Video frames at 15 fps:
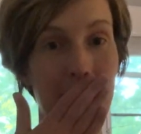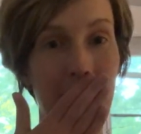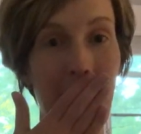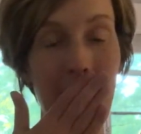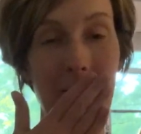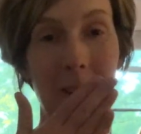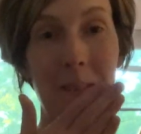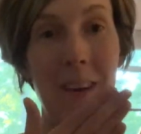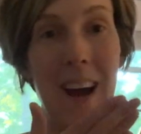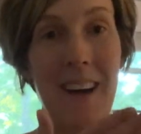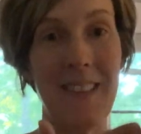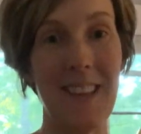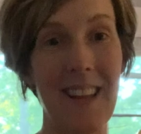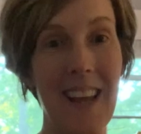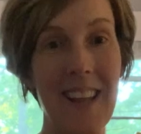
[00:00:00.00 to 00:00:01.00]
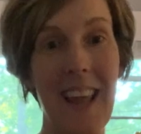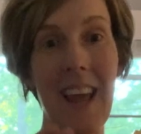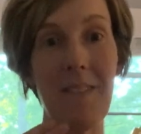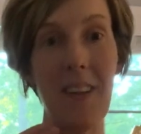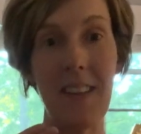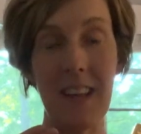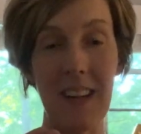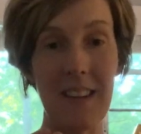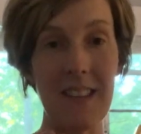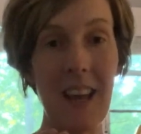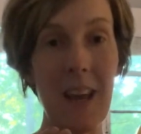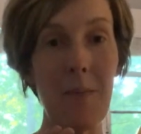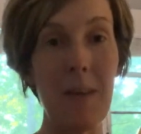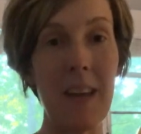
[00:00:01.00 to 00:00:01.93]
cover their mouth and like they have nothing to say,